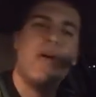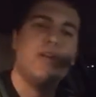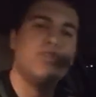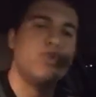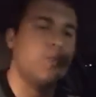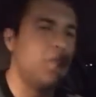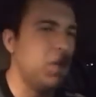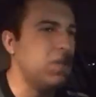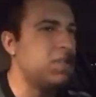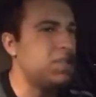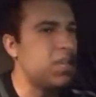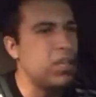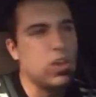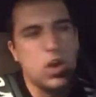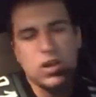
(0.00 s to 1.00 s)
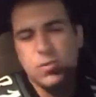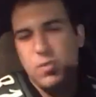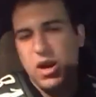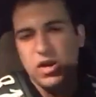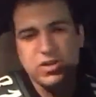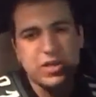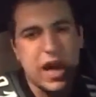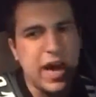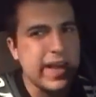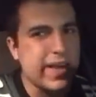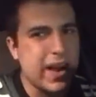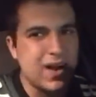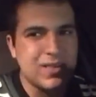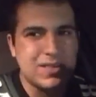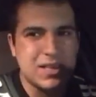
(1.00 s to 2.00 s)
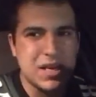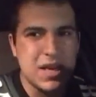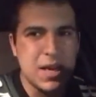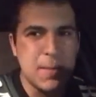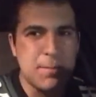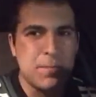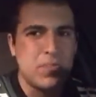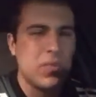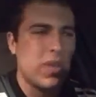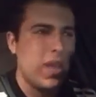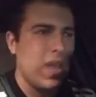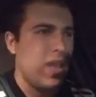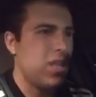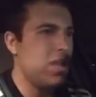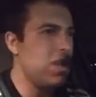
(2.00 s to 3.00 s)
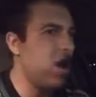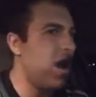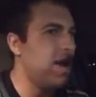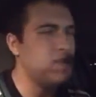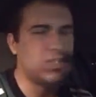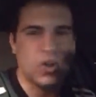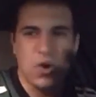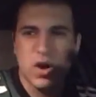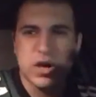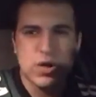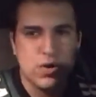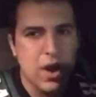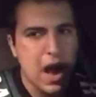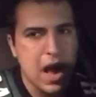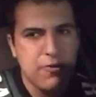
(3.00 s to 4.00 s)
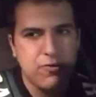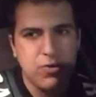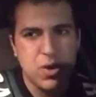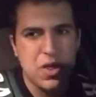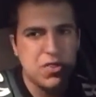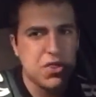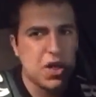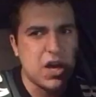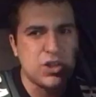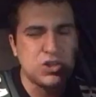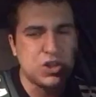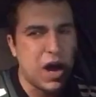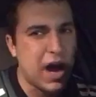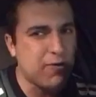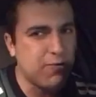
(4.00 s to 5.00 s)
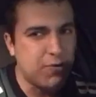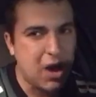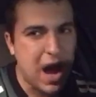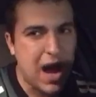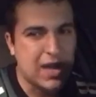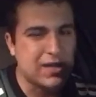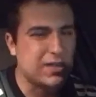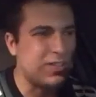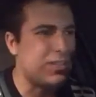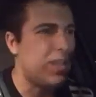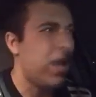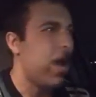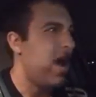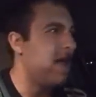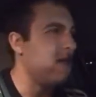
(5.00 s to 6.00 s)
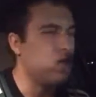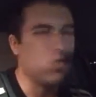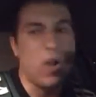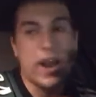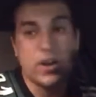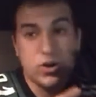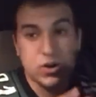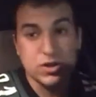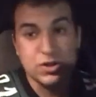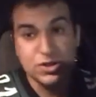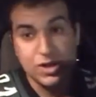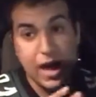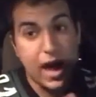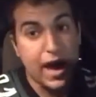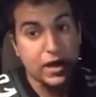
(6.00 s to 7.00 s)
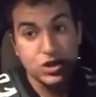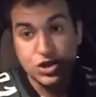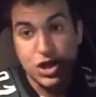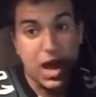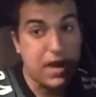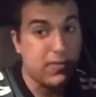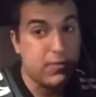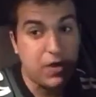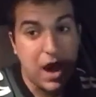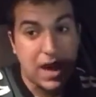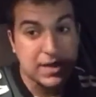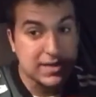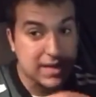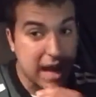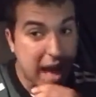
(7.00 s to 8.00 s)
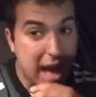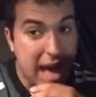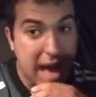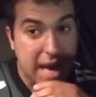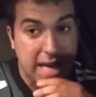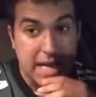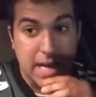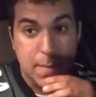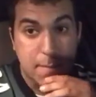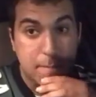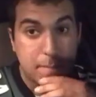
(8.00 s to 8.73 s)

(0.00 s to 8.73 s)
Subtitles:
Trubisky, look, Bears got a young team. You know, I saw a graph with John Fox and the records that John Fox had.